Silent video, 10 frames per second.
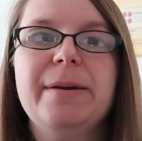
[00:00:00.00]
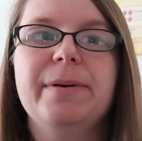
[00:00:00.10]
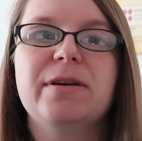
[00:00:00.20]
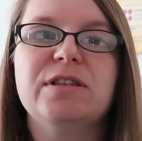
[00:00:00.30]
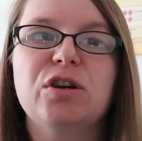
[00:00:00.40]

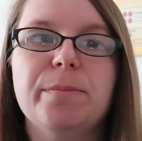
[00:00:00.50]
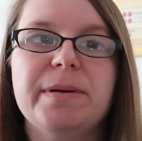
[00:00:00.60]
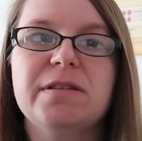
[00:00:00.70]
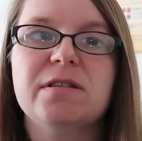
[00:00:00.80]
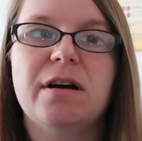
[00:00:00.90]
because it could
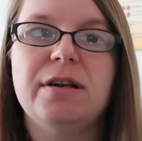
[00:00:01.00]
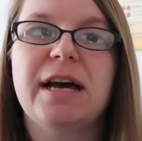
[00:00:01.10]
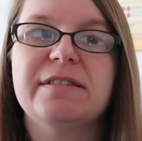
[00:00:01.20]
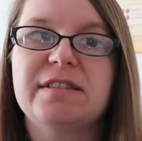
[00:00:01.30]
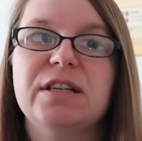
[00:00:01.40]
be a sign,
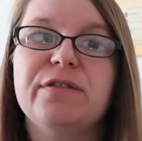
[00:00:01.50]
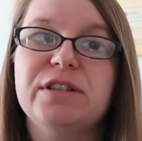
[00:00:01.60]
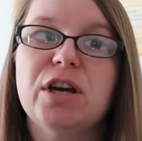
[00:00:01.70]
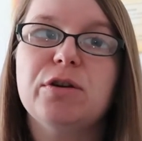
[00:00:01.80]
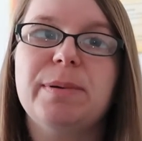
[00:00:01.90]
as I said, of
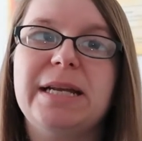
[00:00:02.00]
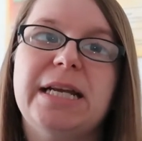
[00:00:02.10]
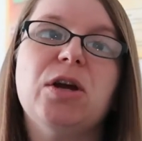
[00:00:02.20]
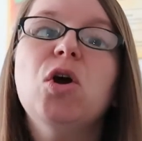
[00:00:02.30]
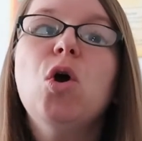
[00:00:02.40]
internal
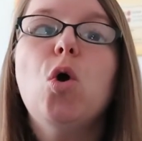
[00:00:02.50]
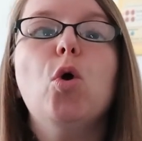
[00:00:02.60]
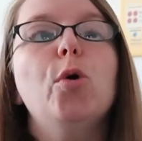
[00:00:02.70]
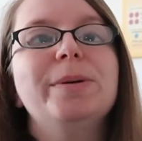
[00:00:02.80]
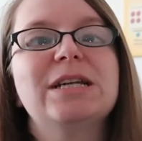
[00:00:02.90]
bleeding
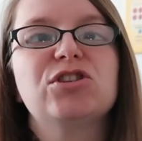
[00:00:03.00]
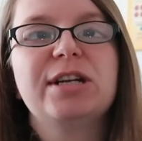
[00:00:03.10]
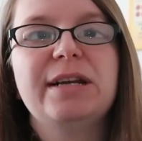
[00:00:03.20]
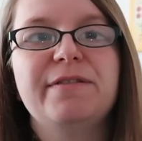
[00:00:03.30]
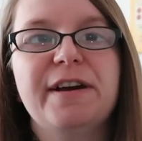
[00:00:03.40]
or
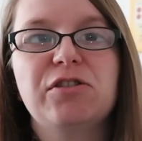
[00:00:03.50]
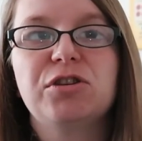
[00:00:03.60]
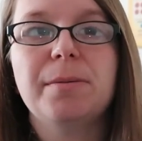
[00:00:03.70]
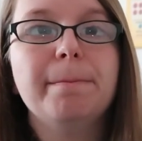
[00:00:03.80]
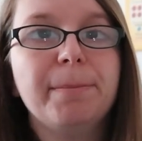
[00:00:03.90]
potentially an
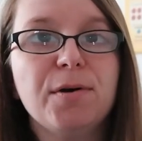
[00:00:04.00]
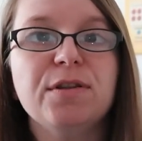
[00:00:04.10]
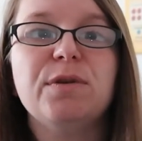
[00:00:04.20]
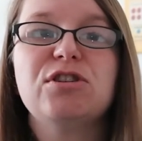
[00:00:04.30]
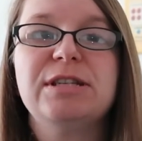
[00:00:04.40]
infection,
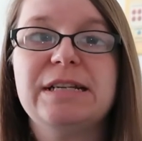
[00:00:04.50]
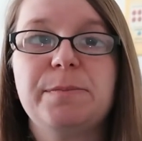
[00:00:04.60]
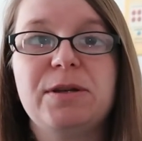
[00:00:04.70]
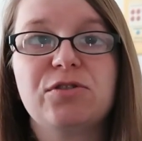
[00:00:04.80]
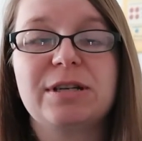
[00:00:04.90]
both of which need
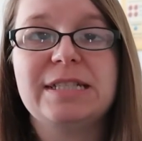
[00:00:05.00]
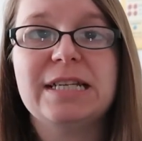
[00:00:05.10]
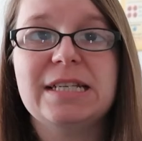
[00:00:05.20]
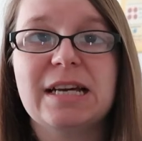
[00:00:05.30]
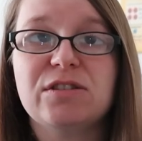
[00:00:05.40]
to be
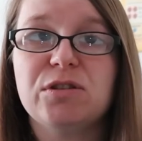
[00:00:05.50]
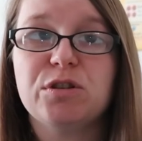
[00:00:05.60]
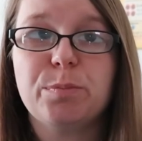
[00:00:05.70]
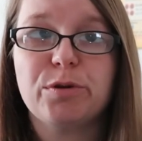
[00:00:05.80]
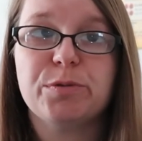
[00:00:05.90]
treated as soon
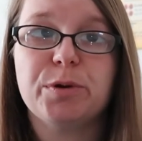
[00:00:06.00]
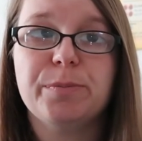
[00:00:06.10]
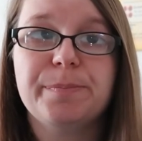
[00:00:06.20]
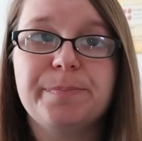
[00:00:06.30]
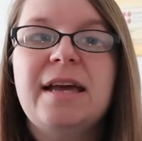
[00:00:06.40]
as
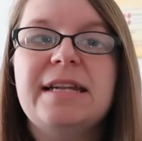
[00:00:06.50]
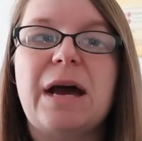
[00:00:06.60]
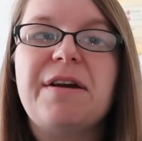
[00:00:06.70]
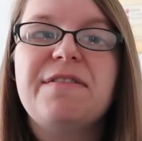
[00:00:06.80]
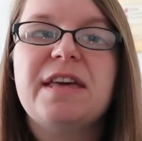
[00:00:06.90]
possible.
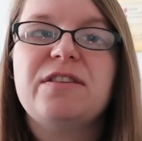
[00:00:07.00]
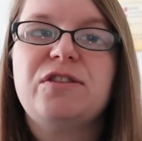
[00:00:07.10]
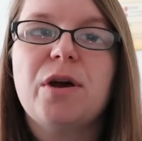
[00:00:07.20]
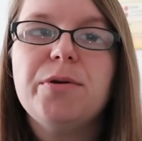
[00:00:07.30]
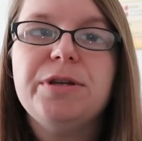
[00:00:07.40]
Now, if there's
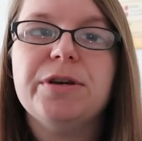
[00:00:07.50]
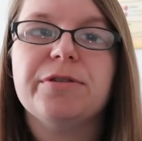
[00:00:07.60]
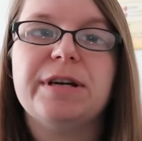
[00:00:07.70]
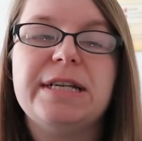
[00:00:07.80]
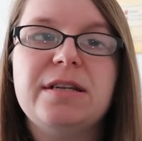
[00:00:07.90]
no
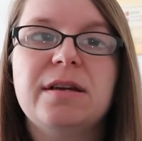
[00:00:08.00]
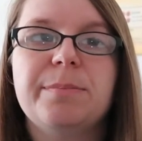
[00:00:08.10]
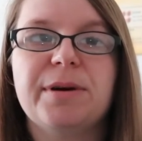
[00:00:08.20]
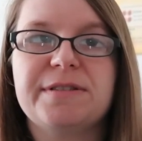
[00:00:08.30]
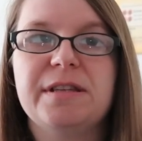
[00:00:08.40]
urine
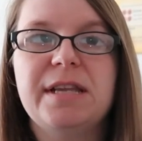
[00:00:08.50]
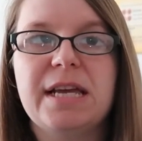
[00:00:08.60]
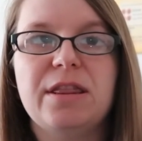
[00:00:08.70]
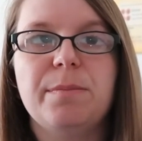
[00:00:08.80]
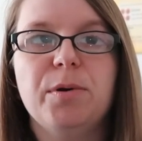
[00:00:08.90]
present
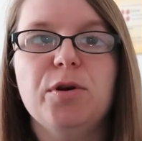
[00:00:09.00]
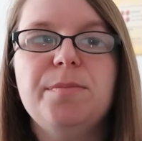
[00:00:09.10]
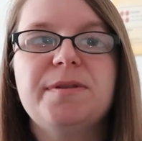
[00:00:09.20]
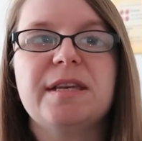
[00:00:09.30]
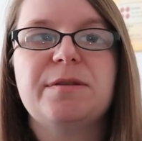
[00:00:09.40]
in the
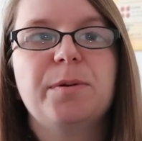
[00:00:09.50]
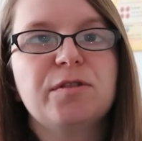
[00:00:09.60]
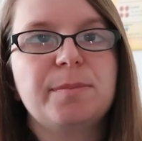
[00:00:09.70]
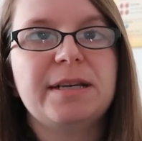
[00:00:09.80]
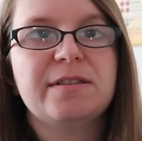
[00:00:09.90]
poops, it's
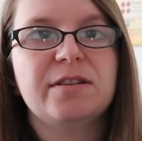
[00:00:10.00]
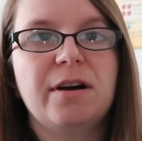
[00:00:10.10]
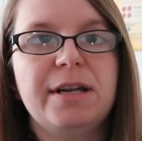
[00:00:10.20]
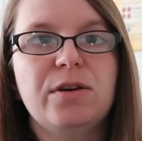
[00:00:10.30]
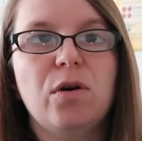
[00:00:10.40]
possibly a
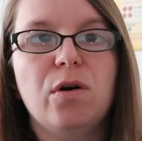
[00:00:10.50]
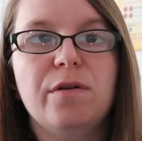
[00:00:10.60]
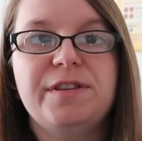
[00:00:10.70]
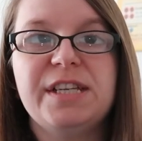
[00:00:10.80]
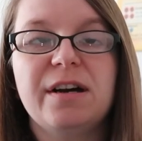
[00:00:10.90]
sign
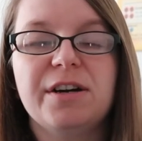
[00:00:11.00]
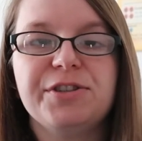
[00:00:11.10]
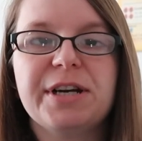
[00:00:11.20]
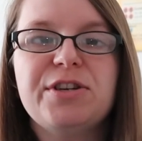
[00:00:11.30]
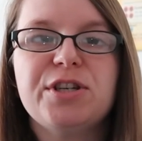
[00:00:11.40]
of
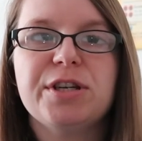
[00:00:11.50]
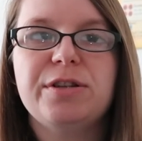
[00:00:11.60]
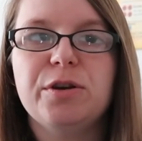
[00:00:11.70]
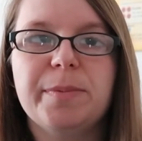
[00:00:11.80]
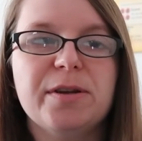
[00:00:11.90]

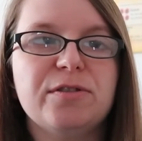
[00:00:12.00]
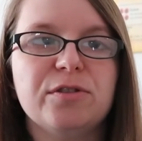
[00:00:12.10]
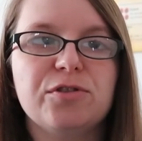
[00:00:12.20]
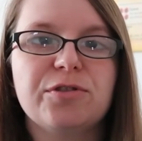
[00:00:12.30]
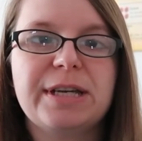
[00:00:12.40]
dehydration, your bird's
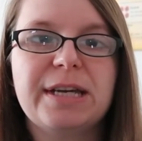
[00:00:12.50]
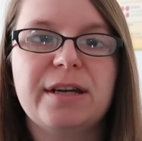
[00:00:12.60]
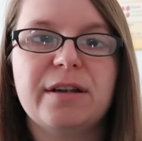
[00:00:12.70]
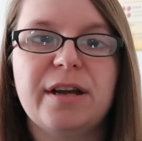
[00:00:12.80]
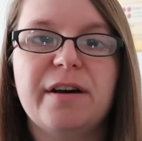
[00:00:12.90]
not
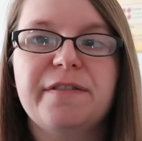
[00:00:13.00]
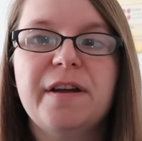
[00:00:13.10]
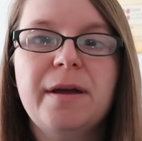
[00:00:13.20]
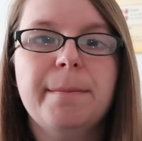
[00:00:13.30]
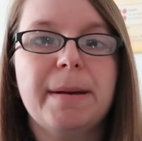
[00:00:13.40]
drinking enough,
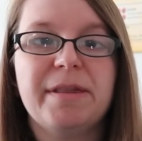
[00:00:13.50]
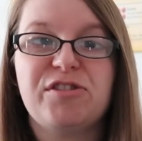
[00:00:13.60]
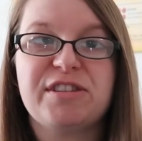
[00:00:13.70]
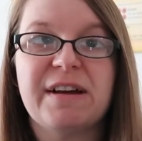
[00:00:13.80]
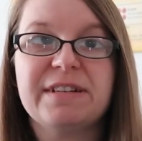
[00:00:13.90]
maybe they
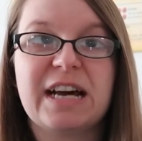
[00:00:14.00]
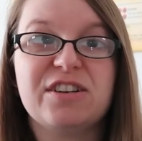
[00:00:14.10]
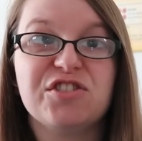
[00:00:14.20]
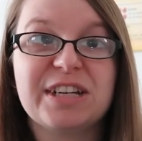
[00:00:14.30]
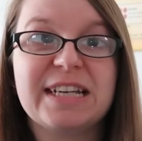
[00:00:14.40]
just haven't
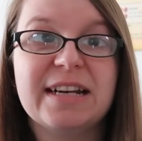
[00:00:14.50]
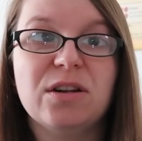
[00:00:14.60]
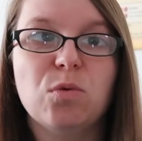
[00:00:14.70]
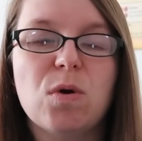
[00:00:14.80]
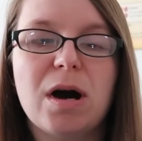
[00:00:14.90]
had a drink in a
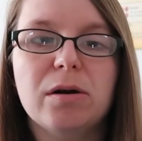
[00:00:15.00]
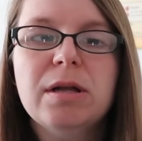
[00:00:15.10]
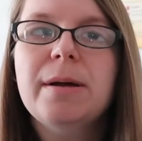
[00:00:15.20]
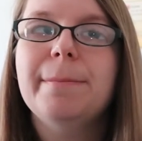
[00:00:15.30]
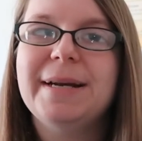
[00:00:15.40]
little
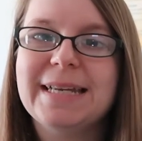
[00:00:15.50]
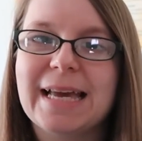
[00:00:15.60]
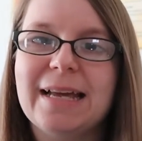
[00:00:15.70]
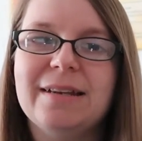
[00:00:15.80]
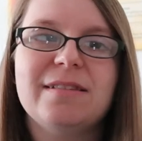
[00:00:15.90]
while, but
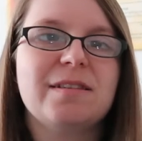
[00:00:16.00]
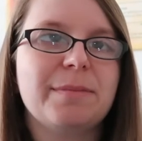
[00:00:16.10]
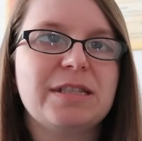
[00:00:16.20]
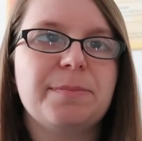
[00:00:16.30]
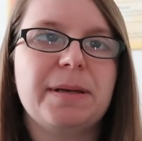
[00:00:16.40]
again,
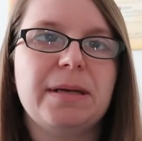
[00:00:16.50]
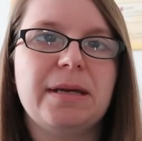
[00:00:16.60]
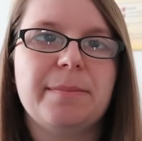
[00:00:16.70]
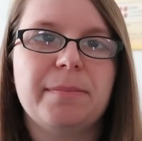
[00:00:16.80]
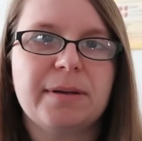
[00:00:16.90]
something to
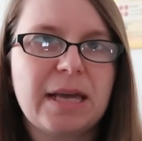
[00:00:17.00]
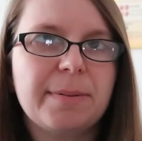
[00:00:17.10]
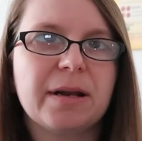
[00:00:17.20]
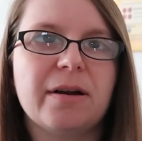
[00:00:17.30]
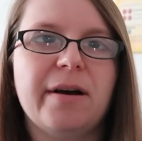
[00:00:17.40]
be
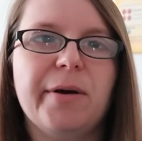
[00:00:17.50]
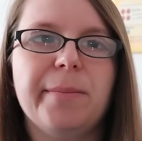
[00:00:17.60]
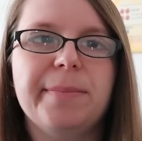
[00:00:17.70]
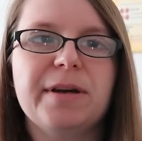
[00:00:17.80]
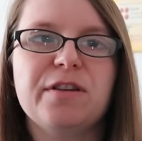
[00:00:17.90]
keeping an eye
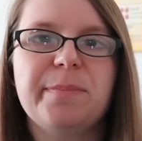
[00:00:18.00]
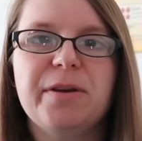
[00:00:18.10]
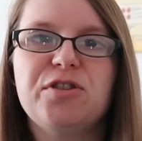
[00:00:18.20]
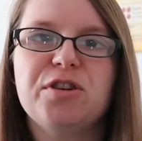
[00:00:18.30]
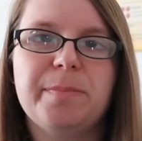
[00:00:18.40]
on because
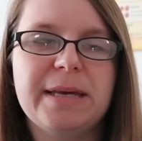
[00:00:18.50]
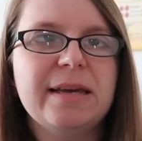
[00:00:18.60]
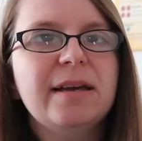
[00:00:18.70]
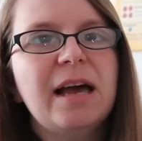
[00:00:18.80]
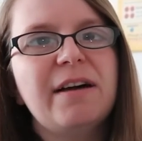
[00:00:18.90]
birds should
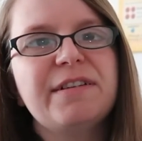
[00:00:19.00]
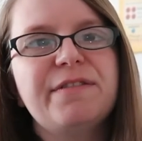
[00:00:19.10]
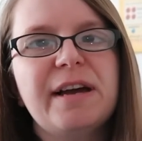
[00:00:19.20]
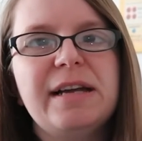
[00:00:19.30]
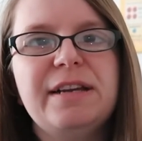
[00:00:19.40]
be having
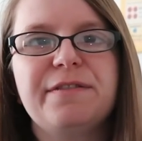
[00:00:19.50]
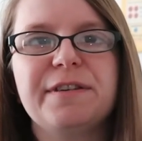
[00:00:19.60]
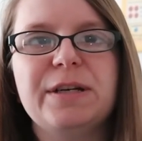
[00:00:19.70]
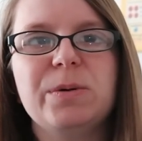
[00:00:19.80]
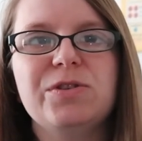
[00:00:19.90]
fairly
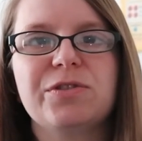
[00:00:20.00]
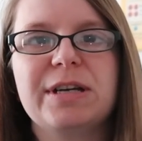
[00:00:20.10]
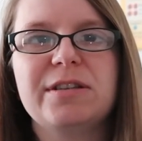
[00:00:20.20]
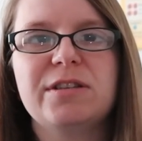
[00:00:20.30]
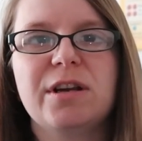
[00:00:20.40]
frequent
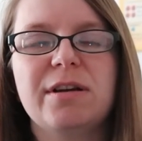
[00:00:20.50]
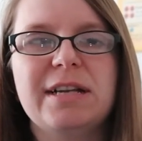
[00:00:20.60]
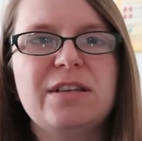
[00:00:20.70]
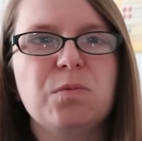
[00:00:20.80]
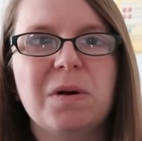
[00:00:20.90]
drinks, you know,
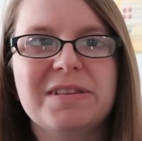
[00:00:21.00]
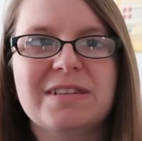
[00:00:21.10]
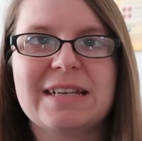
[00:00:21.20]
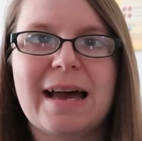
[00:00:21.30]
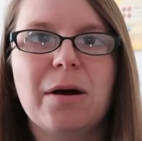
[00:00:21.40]
at least
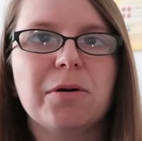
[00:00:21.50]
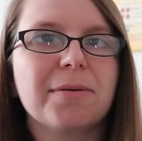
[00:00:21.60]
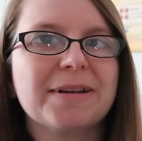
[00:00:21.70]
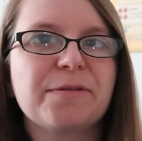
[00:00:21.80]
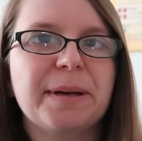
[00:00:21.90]
once an hour
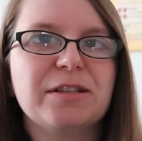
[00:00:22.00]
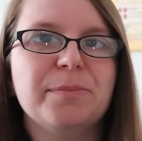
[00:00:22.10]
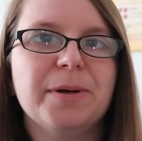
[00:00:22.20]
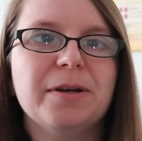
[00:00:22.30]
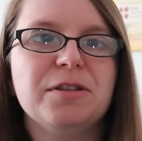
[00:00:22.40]
I would expect
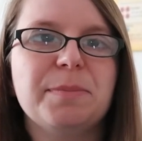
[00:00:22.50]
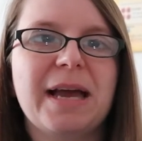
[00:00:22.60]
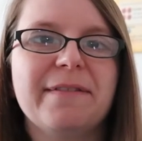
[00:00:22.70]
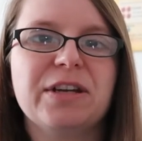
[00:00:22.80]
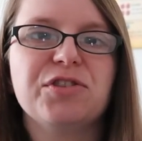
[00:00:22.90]
a bird to be
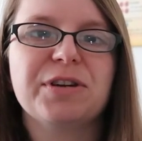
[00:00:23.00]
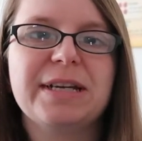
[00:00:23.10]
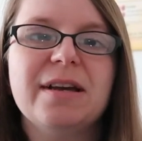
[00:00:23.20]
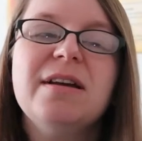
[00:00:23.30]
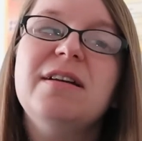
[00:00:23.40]
having a
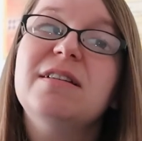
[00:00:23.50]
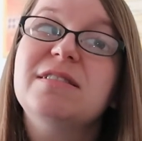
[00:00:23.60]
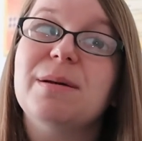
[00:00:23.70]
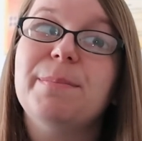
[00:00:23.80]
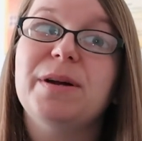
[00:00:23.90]
drink.
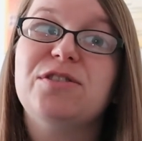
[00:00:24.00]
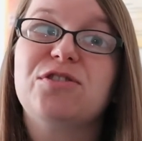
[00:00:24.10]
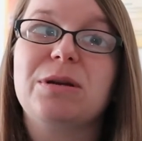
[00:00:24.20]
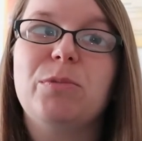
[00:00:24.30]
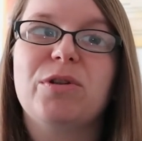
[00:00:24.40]
Some birds
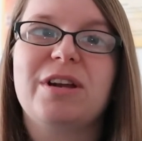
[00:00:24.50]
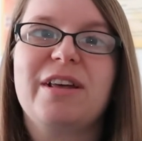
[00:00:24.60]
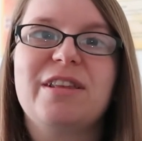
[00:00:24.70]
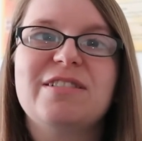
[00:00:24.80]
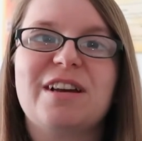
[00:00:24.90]
drink more than
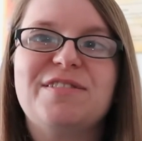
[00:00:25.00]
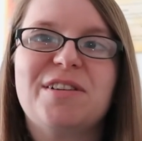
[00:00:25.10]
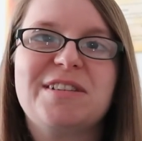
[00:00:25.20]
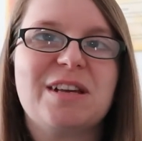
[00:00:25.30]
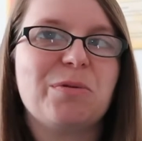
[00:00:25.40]
others. I've
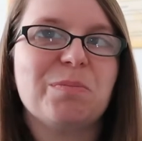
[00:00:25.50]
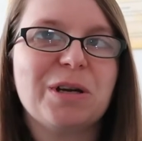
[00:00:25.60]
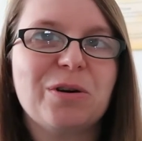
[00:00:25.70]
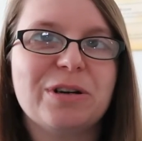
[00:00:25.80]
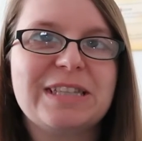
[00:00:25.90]
noticed that with
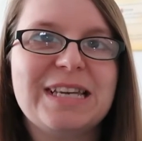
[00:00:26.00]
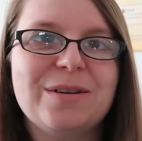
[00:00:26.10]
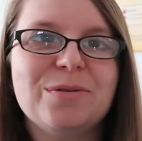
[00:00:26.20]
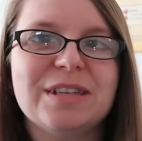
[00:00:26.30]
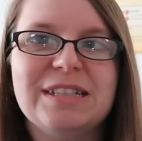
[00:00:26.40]
my
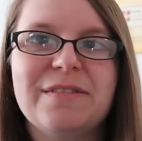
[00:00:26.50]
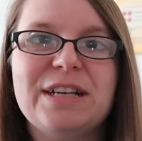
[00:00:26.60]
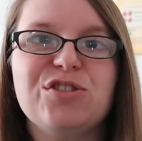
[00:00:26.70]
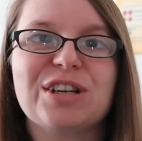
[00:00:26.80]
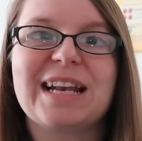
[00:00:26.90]
cockatiels. They
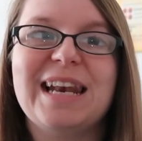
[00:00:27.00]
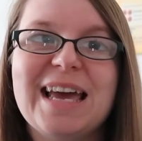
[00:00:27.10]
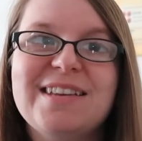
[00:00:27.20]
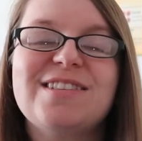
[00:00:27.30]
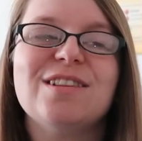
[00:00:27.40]
definitely drink
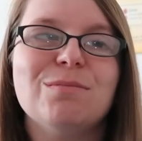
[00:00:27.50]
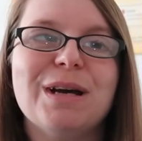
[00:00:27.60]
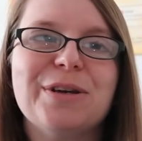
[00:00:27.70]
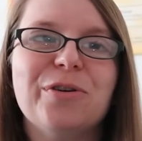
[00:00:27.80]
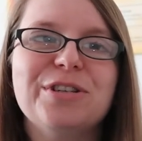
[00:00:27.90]
less than
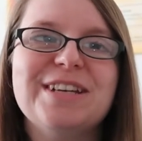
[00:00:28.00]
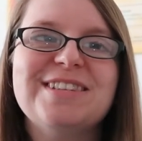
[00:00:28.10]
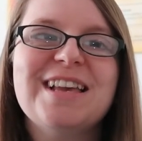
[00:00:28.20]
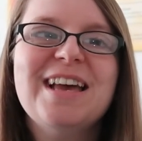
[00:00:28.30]
my conures.